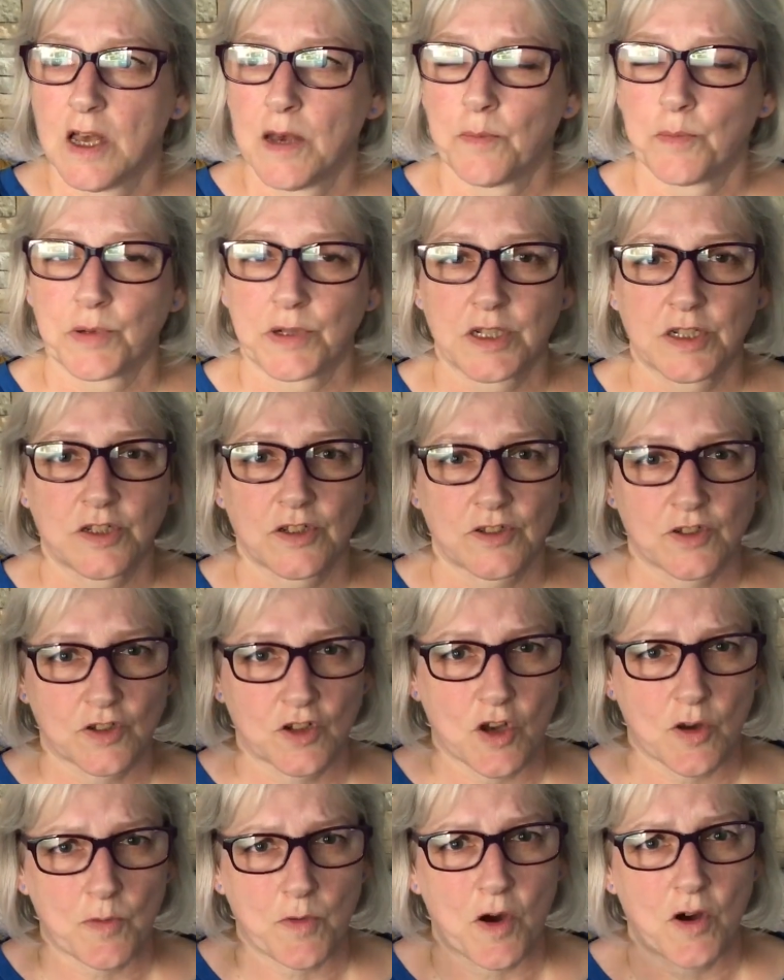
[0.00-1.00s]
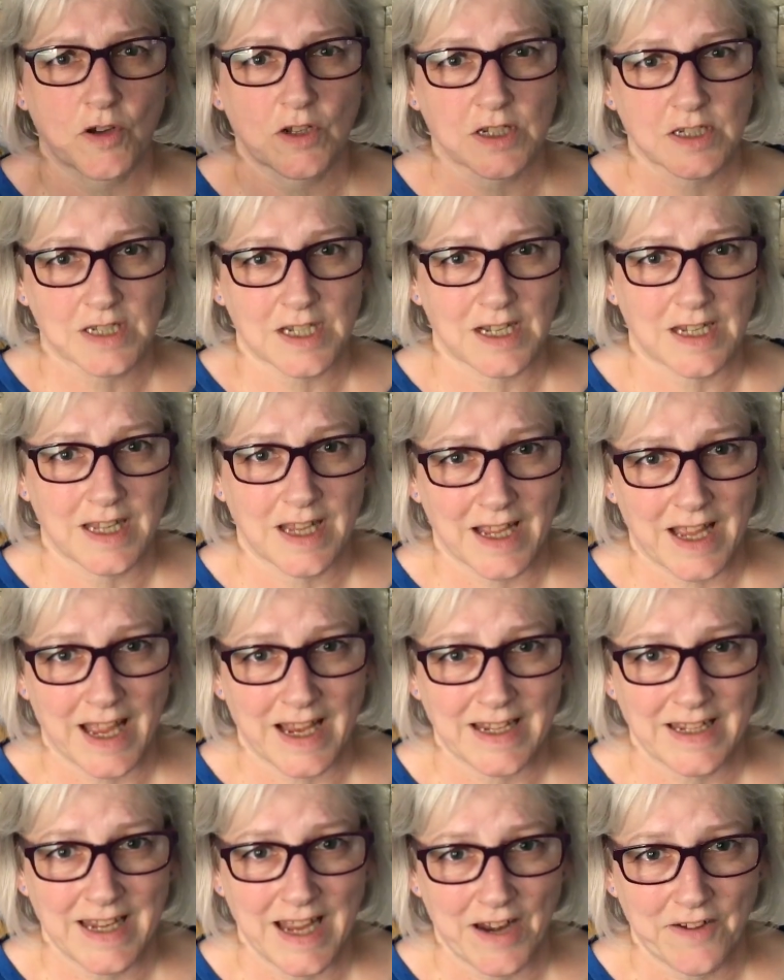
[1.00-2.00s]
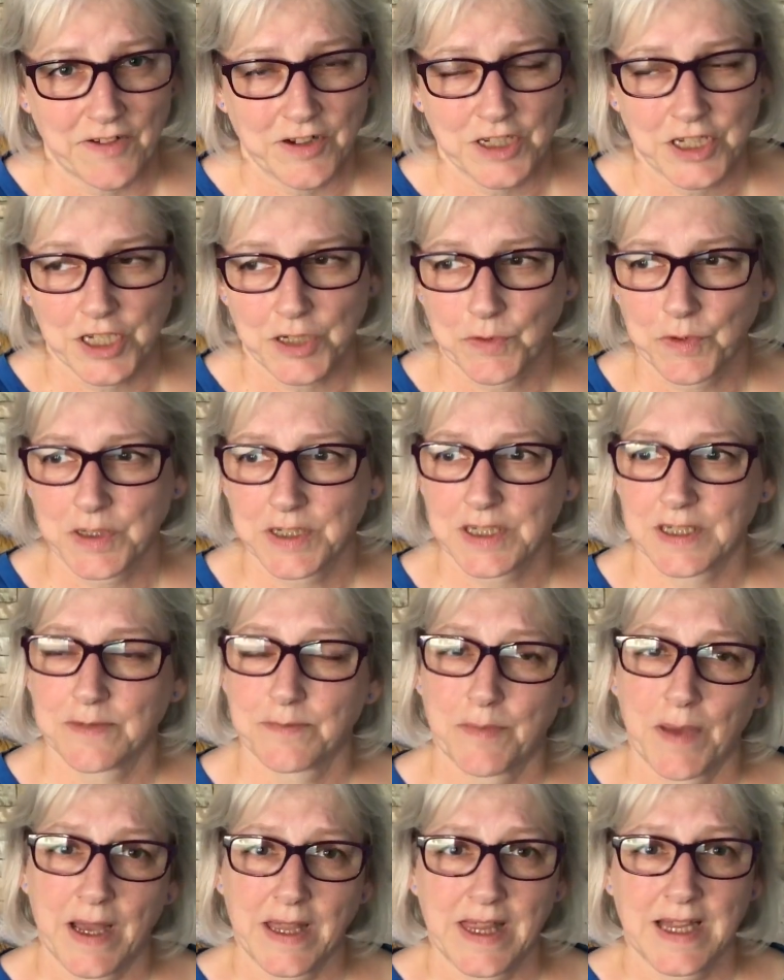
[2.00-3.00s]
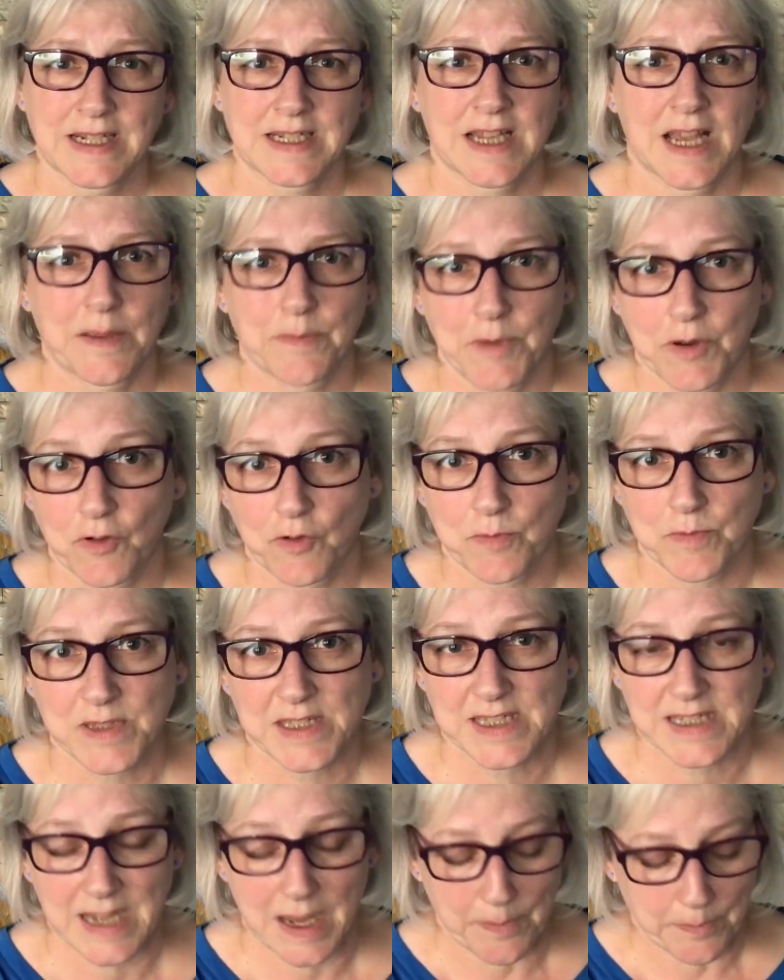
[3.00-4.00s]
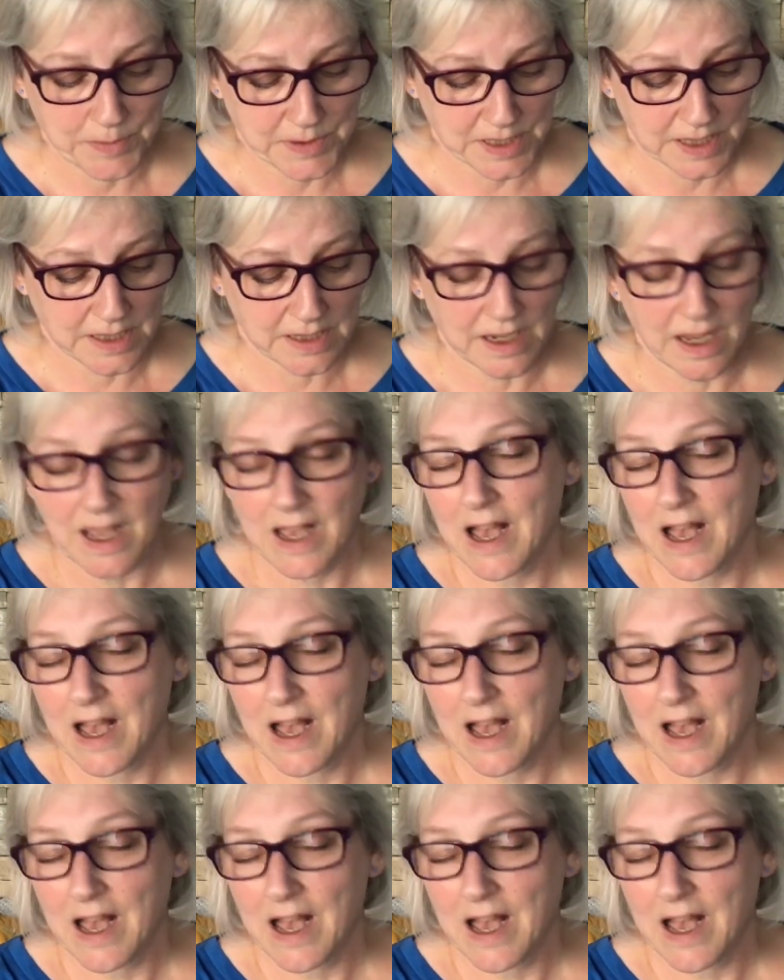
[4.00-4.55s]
but it doesn't come on until you get nearer to it, and by that time you're up the steps, and